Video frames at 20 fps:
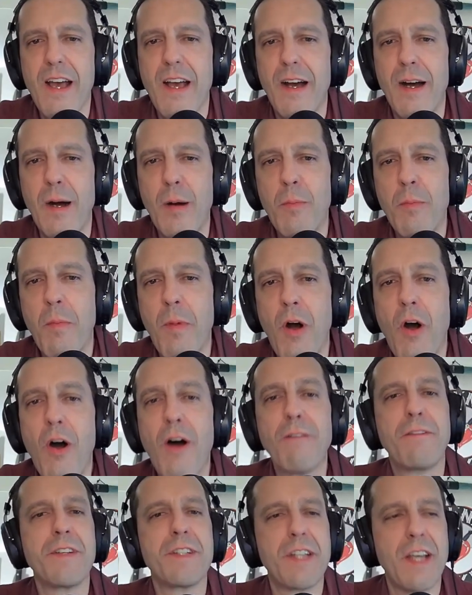
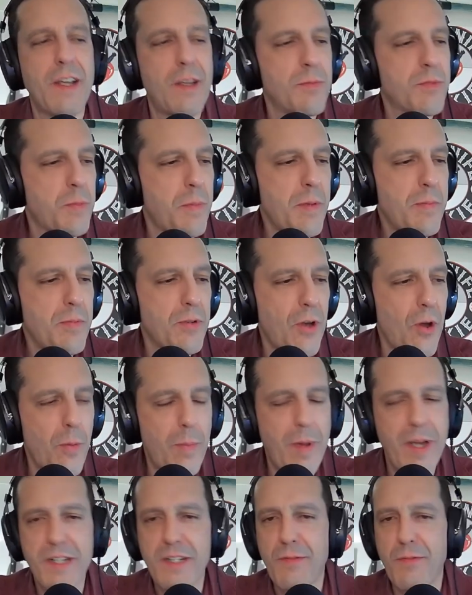Oftentimes people go
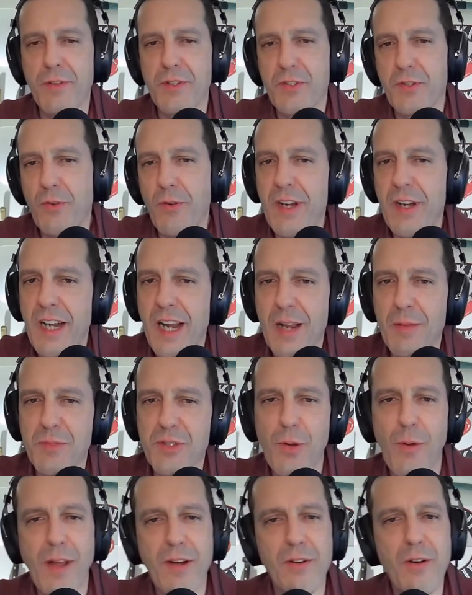by different screen names,
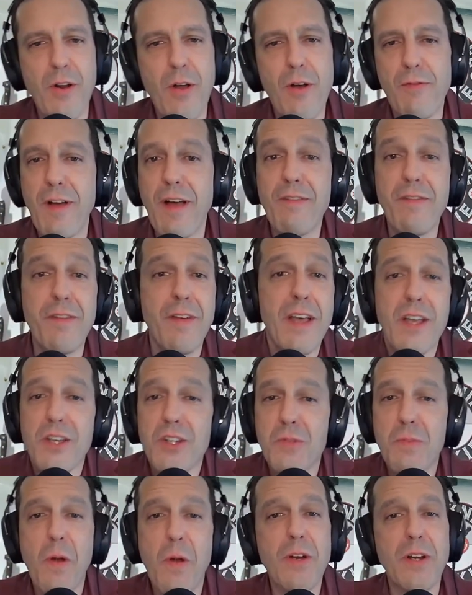so I don't know if I've
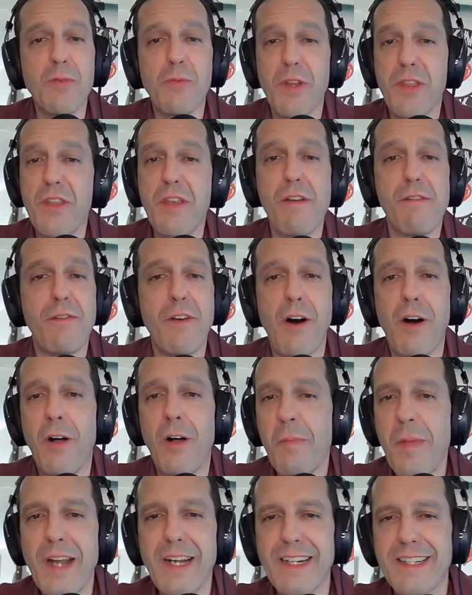spoken with
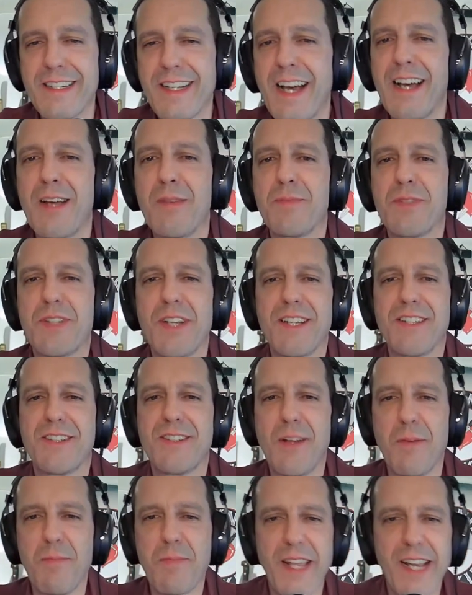Yuval many times as
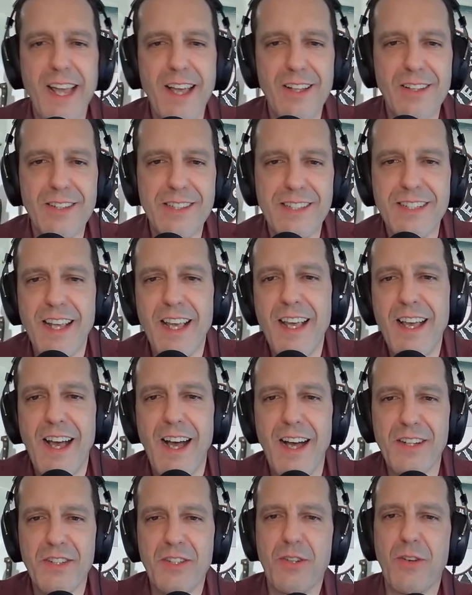something else
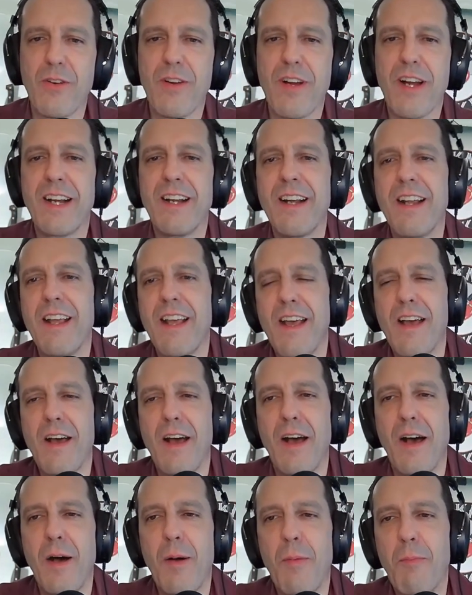on screen,
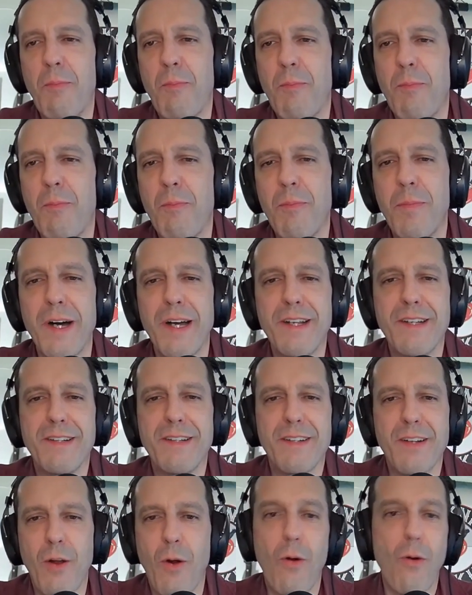
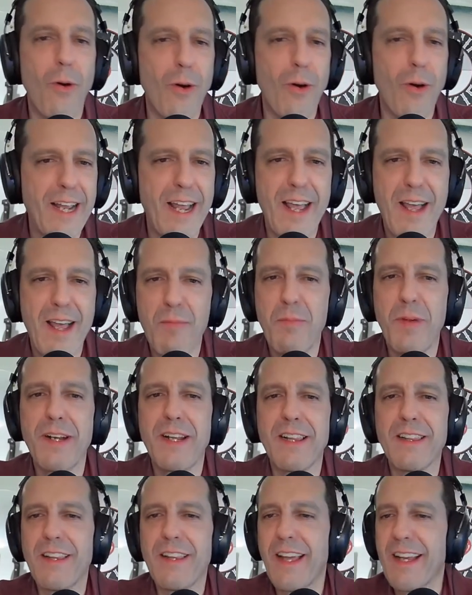or Cam,
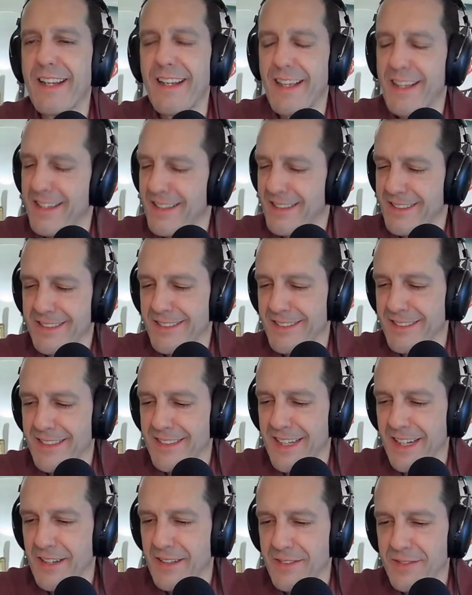but like,
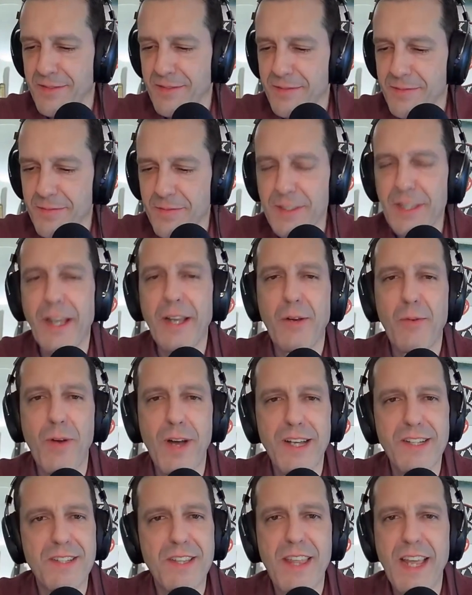you know,
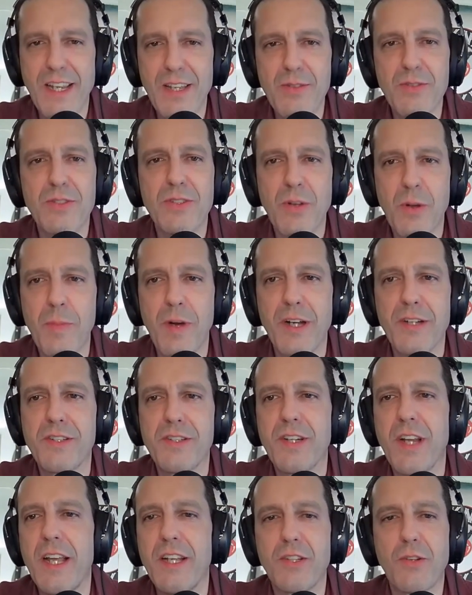likewise, thank you so
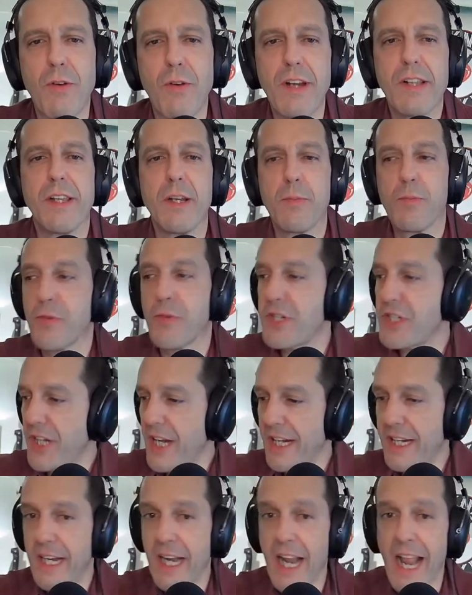much. It's greatly
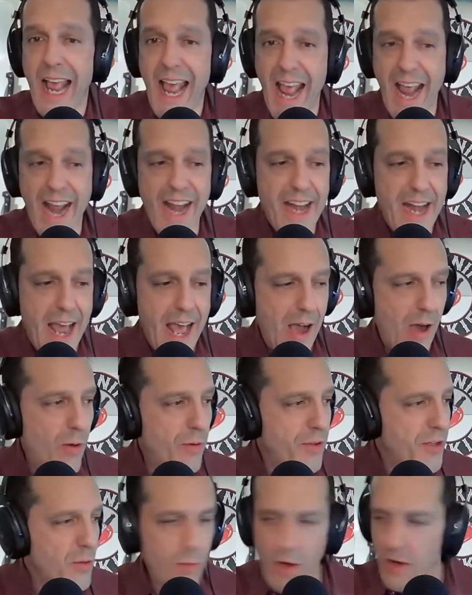appreciated. And
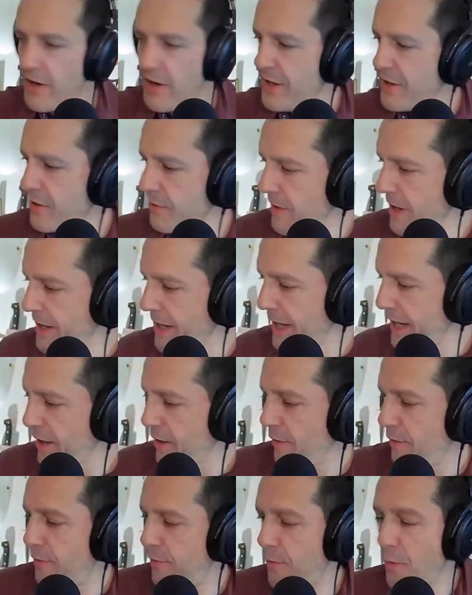now you are in the
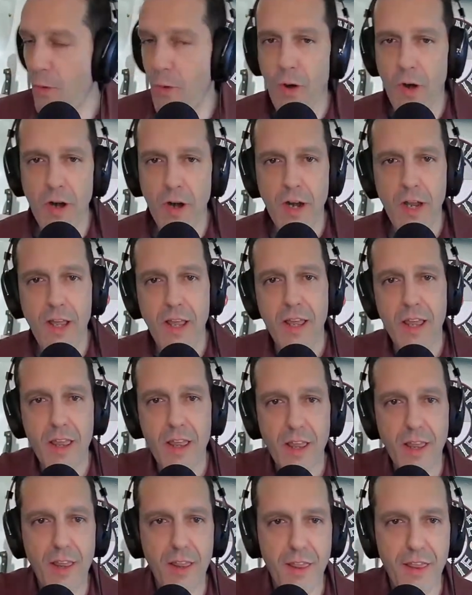running for
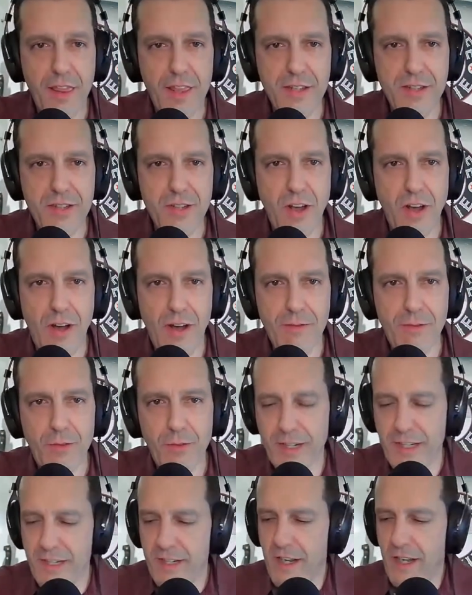this
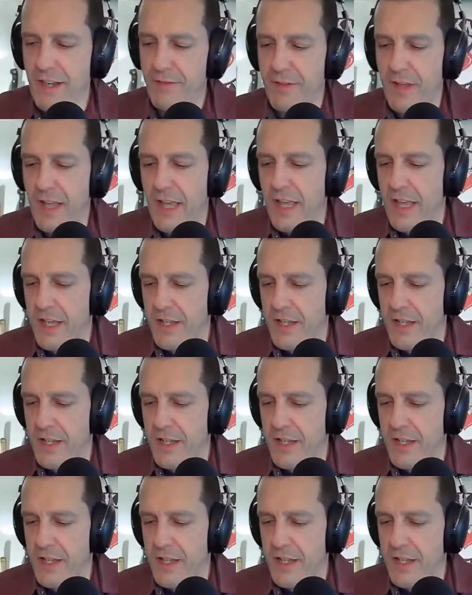off-grid knife.